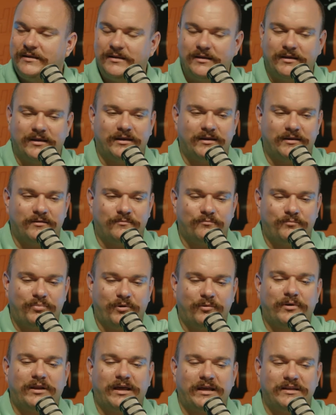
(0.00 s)
But
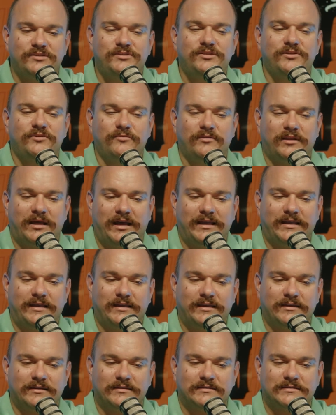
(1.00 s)
what I do like
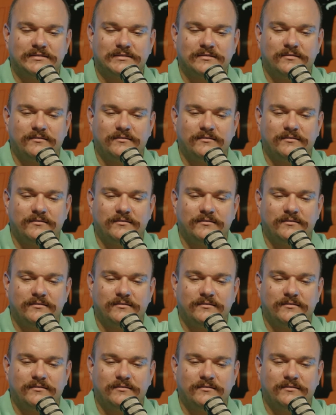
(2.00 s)
is